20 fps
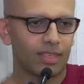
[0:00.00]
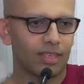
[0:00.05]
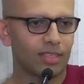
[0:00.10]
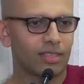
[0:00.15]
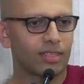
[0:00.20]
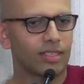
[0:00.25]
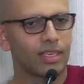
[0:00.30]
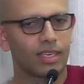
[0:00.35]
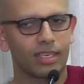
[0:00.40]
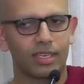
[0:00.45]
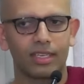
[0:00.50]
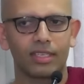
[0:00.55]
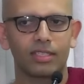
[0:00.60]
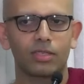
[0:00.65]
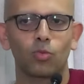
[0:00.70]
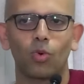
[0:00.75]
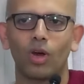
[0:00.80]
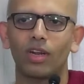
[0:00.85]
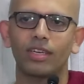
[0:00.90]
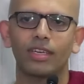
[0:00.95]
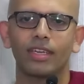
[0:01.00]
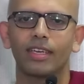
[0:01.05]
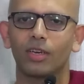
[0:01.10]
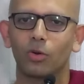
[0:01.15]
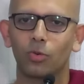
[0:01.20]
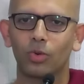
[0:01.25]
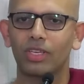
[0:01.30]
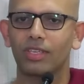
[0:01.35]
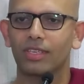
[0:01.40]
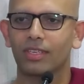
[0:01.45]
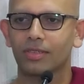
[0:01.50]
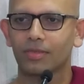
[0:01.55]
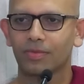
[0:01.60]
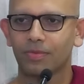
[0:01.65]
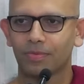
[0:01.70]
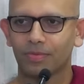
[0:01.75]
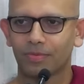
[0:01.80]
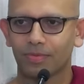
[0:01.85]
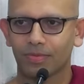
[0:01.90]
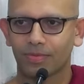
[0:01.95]
let's say, at least one day a week,
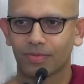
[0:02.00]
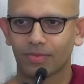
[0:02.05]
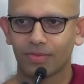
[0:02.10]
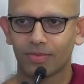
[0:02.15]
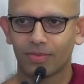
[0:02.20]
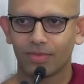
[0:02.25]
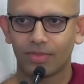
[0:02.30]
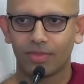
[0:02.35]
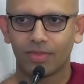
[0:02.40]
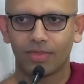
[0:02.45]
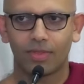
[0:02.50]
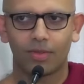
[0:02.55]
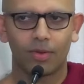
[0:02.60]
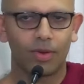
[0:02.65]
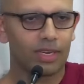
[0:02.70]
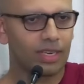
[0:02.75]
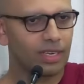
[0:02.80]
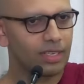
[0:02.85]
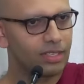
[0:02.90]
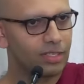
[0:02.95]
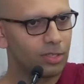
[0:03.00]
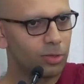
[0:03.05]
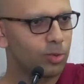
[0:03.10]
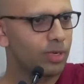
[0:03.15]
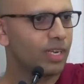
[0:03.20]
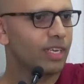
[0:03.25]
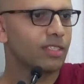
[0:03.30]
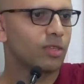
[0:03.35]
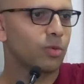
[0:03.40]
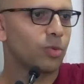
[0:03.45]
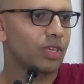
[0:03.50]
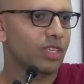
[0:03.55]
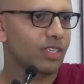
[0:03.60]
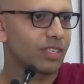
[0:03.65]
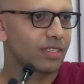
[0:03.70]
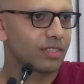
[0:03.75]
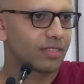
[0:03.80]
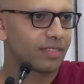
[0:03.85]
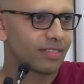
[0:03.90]
at least two days a week.